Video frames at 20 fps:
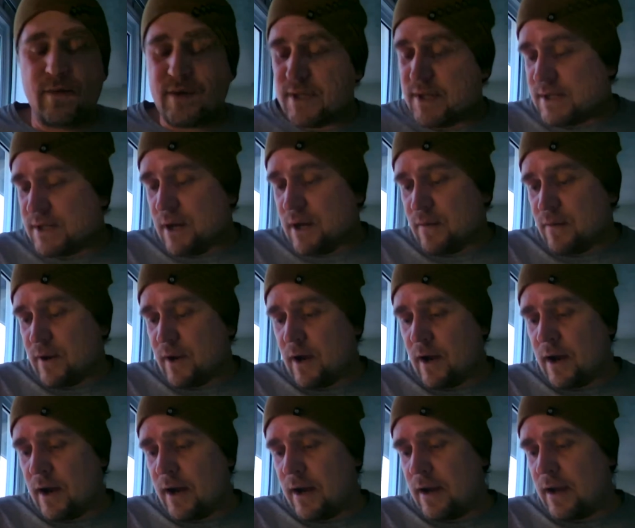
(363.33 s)
he was a tough
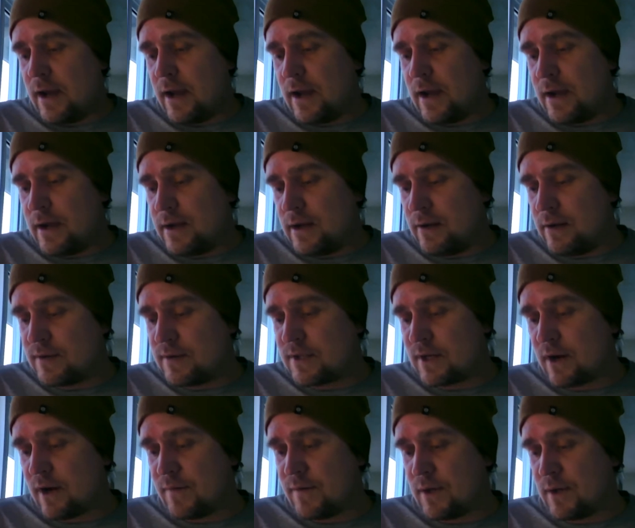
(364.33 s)
guy, and he
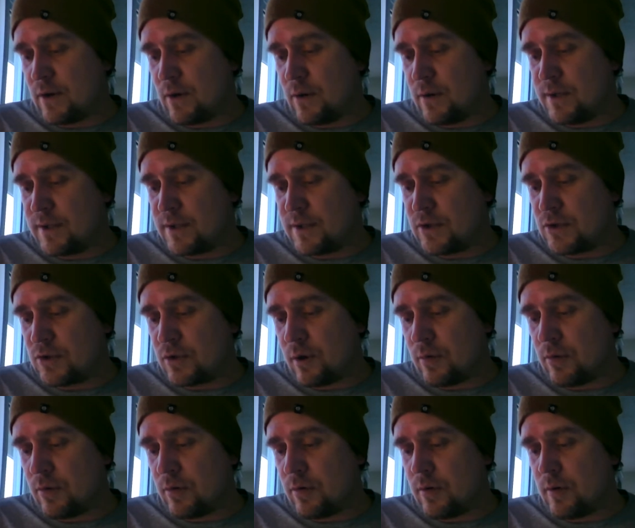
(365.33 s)
was often always in
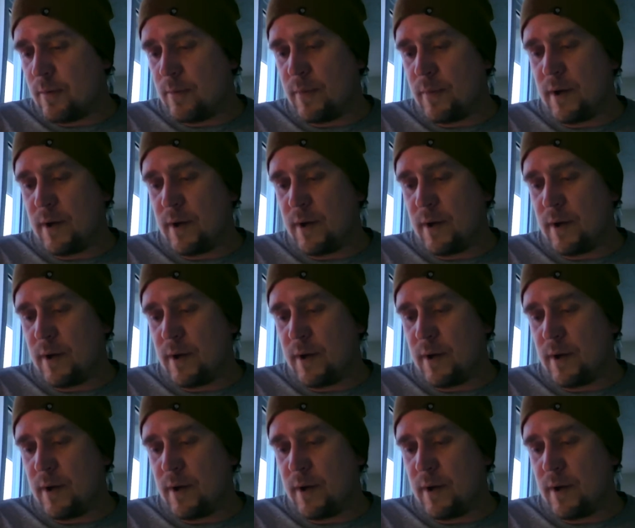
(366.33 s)
trouble,